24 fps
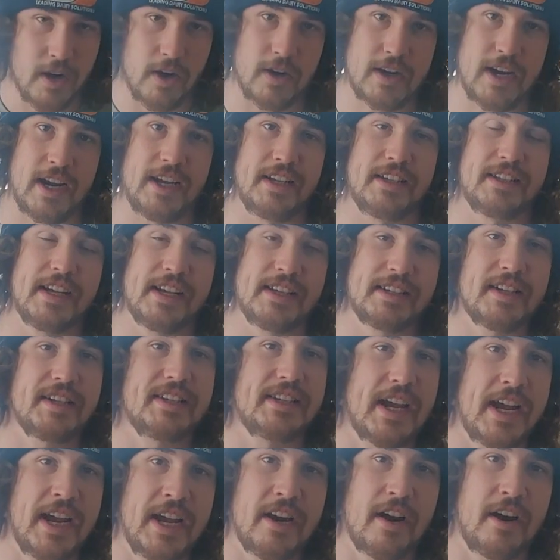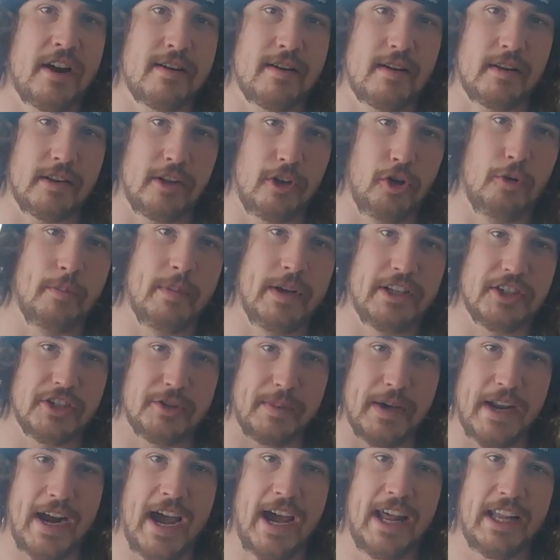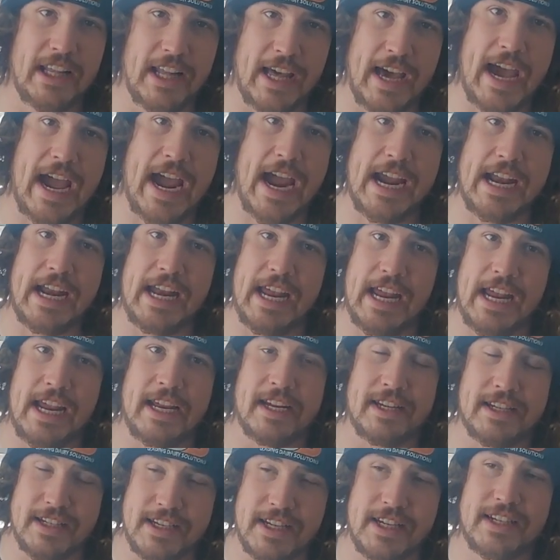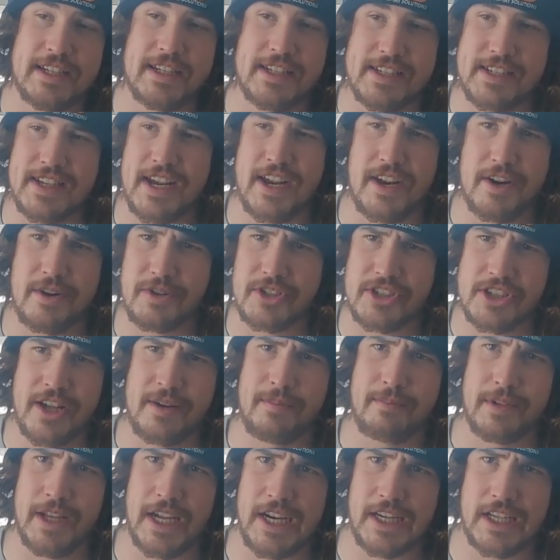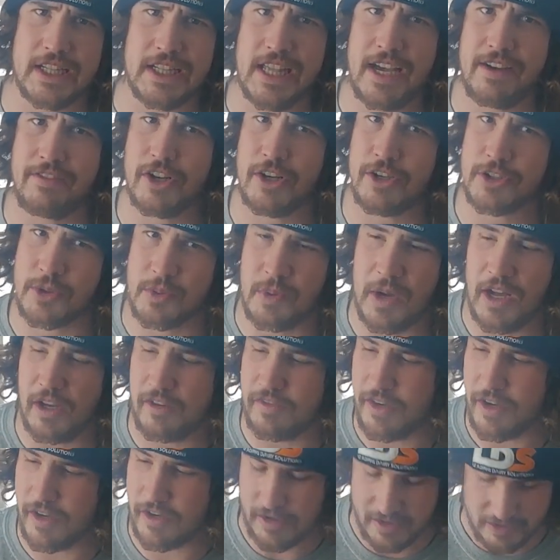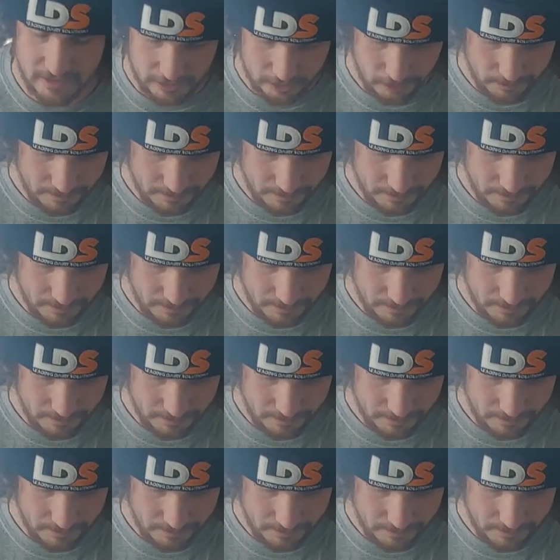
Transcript: Okay, it says it's 800 lumens, but online it did say it was something like 11 or 1200